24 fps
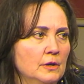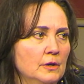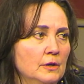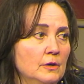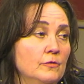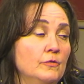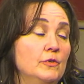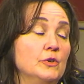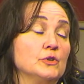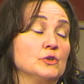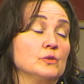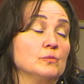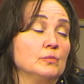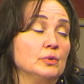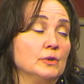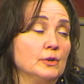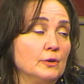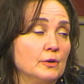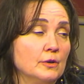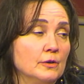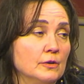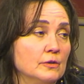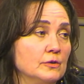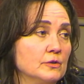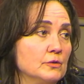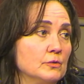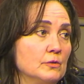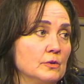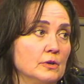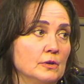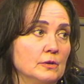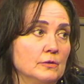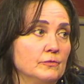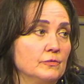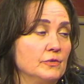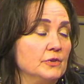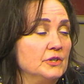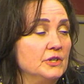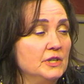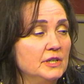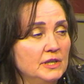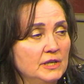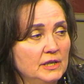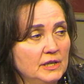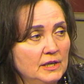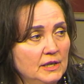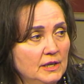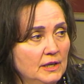vision blurs or
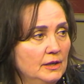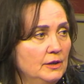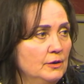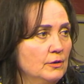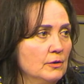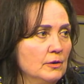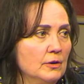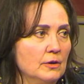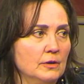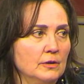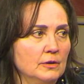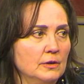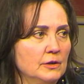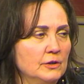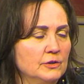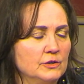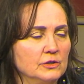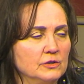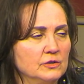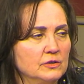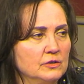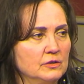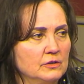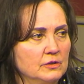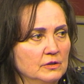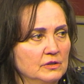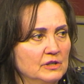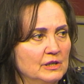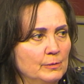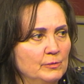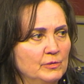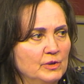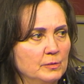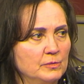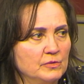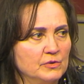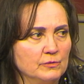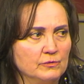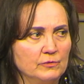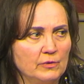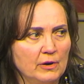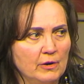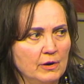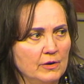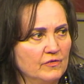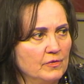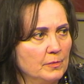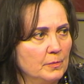fatigue, or it's just the symptoms
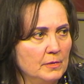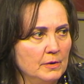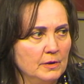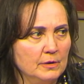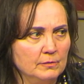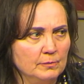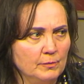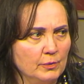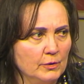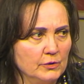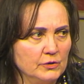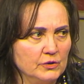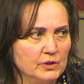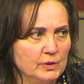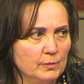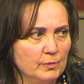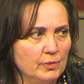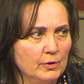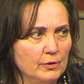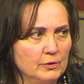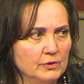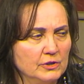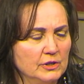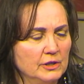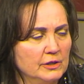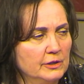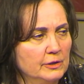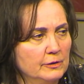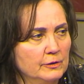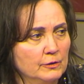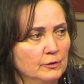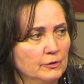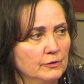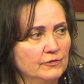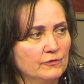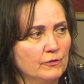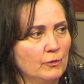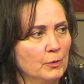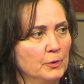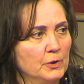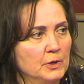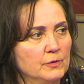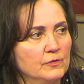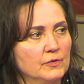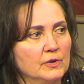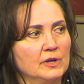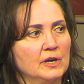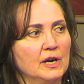vary from person to person, and there's 4
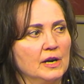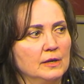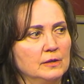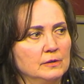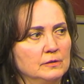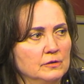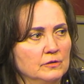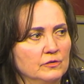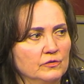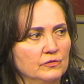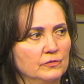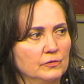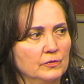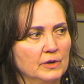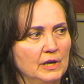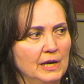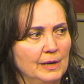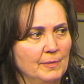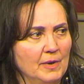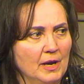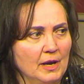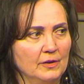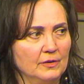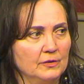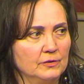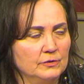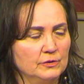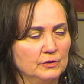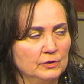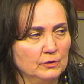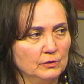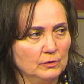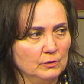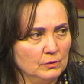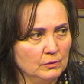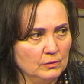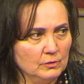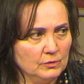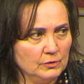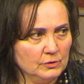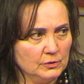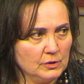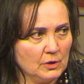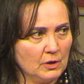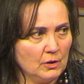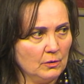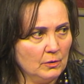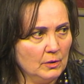different kinds of MS too.
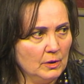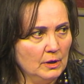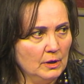So